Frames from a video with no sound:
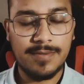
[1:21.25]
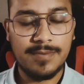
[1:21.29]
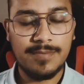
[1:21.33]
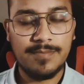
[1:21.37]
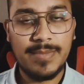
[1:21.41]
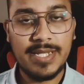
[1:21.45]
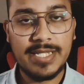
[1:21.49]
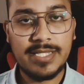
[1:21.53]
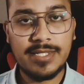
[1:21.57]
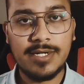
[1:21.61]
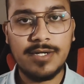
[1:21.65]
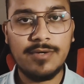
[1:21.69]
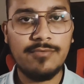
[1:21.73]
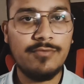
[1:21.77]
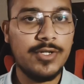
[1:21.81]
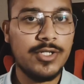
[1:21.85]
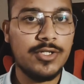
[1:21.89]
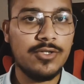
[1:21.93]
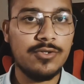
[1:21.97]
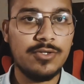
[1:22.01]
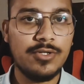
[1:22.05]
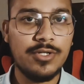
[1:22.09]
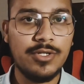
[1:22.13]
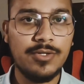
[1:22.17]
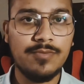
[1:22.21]
method we
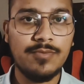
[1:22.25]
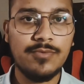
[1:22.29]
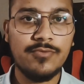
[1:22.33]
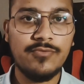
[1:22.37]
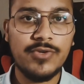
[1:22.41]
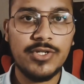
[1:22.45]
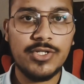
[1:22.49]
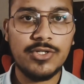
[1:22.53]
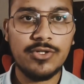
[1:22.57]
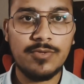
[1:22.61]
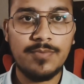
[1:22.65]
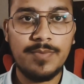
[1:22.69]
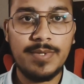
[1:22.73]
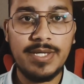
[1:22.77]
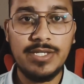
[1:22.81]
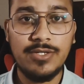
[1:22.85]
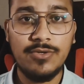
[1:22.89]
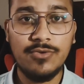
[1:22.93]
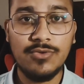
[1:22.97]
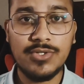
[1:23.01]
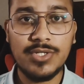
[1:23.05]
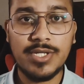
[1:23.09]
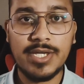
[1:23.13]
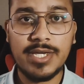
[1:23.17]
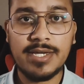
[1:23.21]
should be
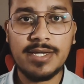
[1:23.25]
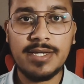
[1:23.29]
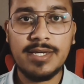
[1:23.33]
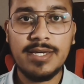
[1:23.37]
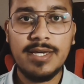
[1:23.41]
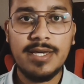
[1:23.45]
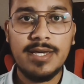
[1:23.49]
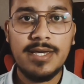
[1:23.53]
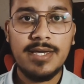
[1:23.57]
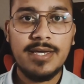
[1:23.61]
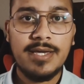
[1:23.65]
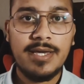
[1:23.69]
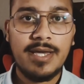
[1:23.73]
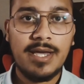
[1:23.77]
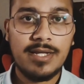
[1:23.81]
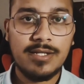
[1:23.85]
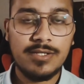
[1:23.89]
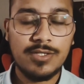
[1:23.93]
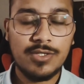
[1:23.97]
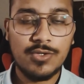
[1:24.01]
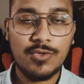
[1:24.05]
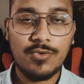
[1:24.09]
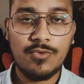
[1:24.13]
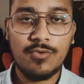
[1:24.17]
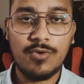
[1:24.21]
using,
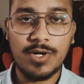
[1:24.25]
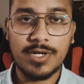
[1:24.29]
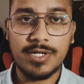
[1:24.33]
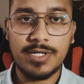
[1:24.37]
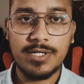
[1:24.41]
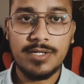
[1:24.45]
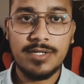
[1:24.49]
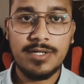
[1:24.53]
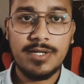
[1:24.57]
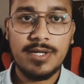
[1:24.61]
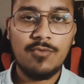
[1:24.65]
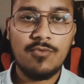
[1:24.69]
and so on.